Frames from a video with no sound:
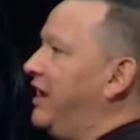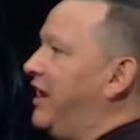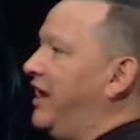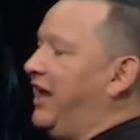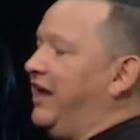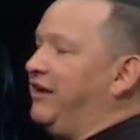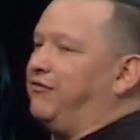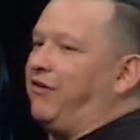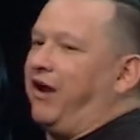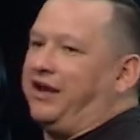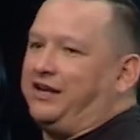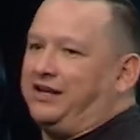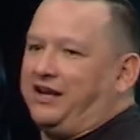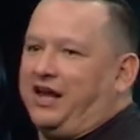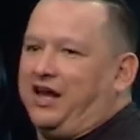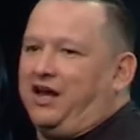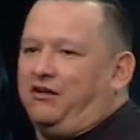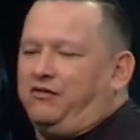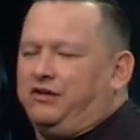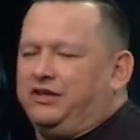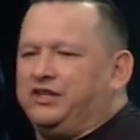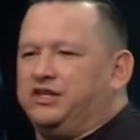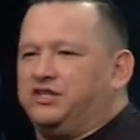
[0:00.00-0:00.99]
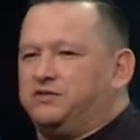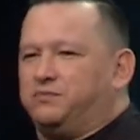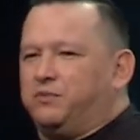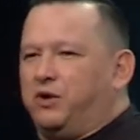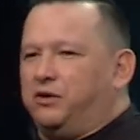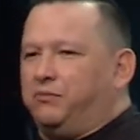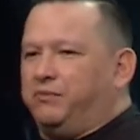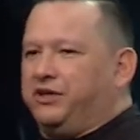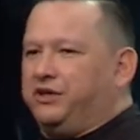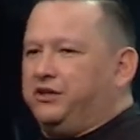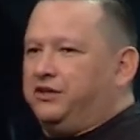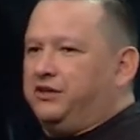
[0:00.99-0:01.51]
And right now in this
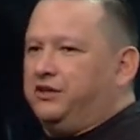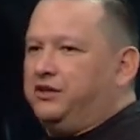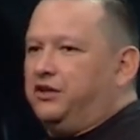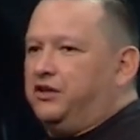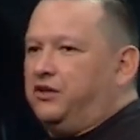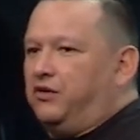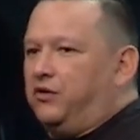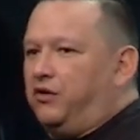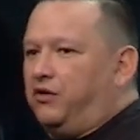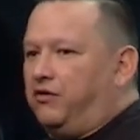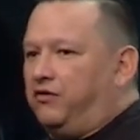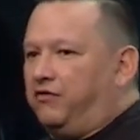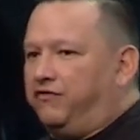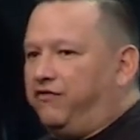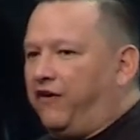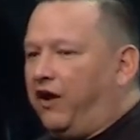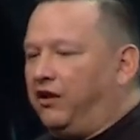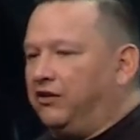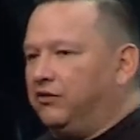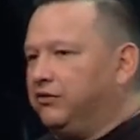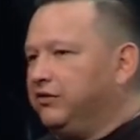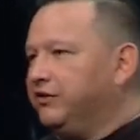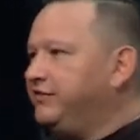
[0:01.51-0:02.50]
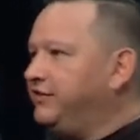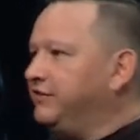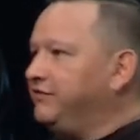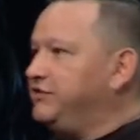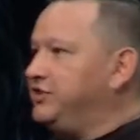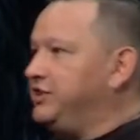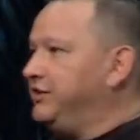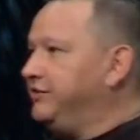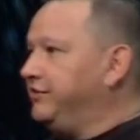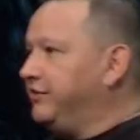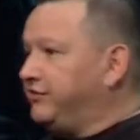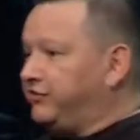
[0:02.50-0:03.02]
moment, followers of
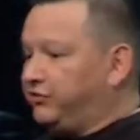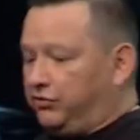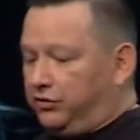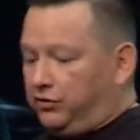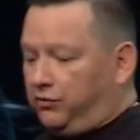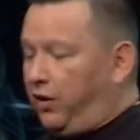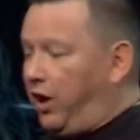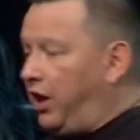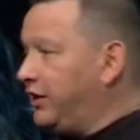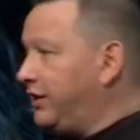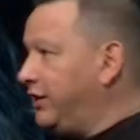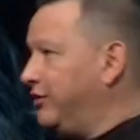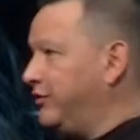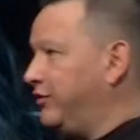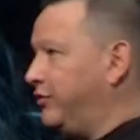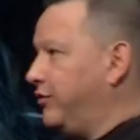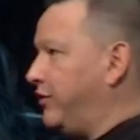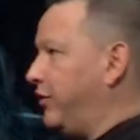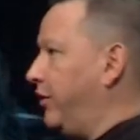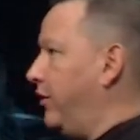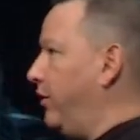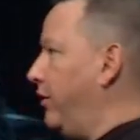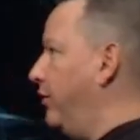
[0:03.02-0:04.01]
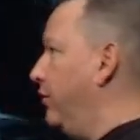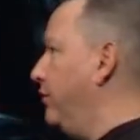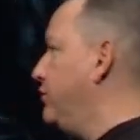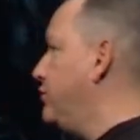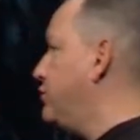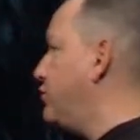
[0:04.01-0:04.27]
Jesus who are walking through their own